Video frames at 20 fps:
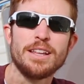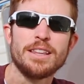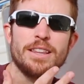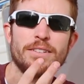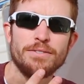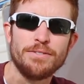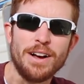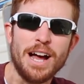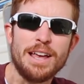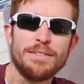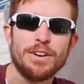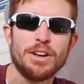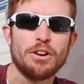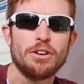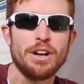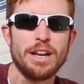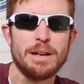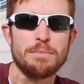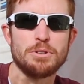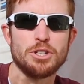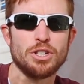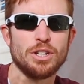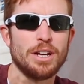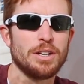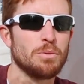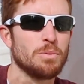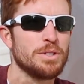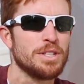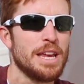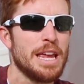The five hundred amp
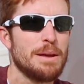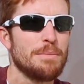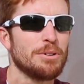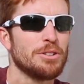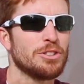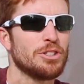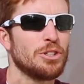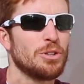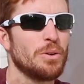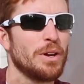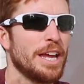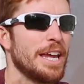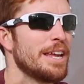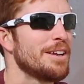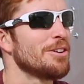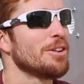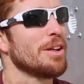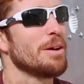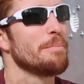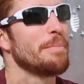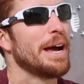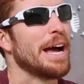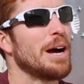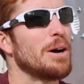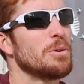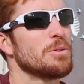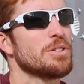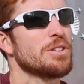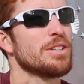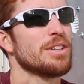shunt was able to handle
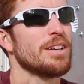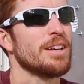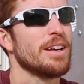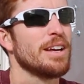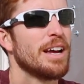about,